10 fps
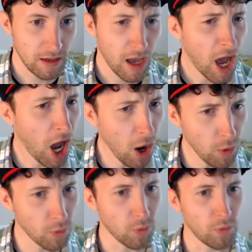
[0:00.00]

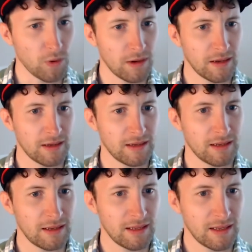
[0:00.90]
Oh!
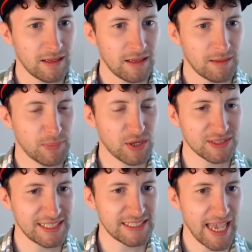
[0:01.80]

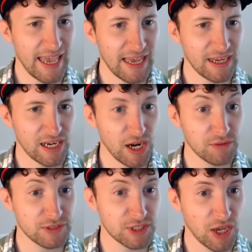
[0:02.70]
Because his hair and
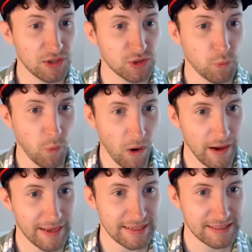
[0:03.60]
clothes turned
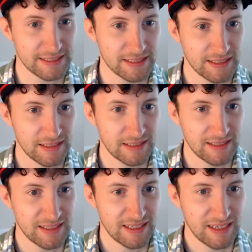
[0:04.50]
white.
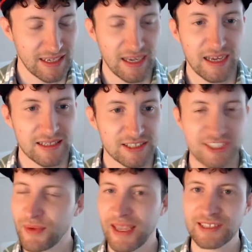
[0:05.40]

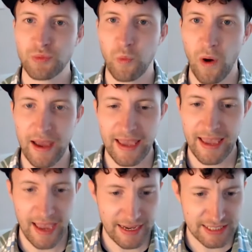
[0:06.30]
So he has white
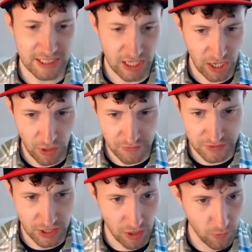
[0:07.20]
hair and his
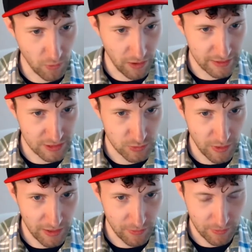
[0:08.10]
clothes go white as
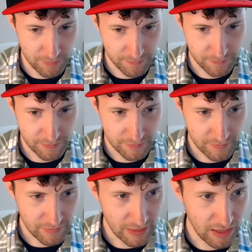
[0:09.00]
well.
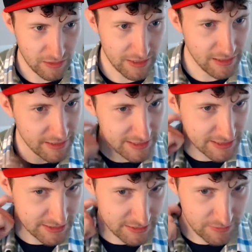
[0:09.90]
Oh yeah, I
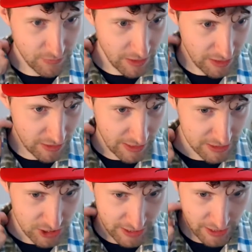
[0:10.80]
guess when I
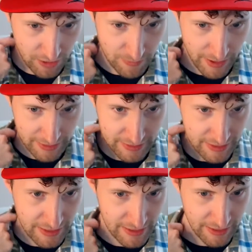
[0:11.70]
actually go back,
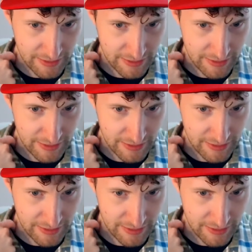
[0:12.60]
yeah.